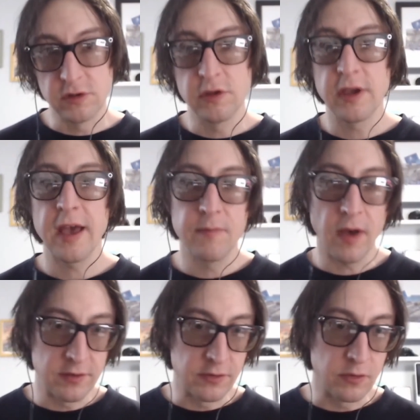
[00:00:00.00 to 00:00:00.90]
You can buy
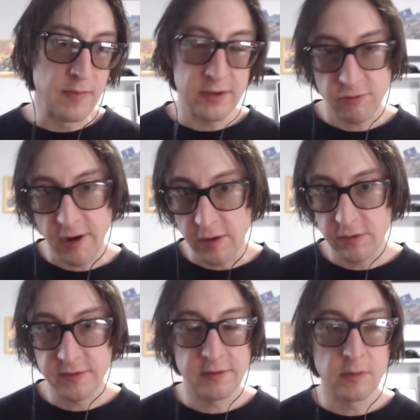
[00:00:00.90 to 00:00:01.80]
a new mesh router
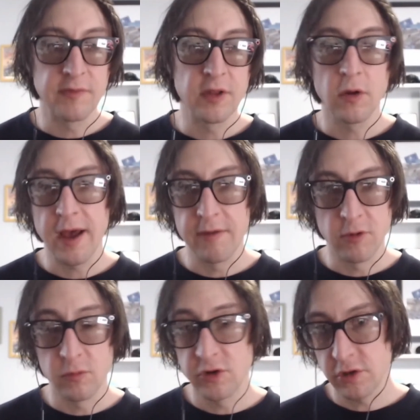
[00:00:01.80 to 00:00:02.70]
system if you don't have
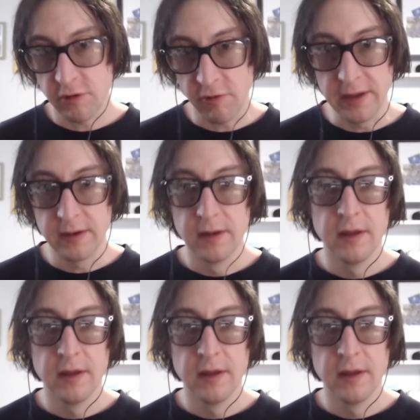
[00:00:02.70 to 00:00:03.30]
one, which are great,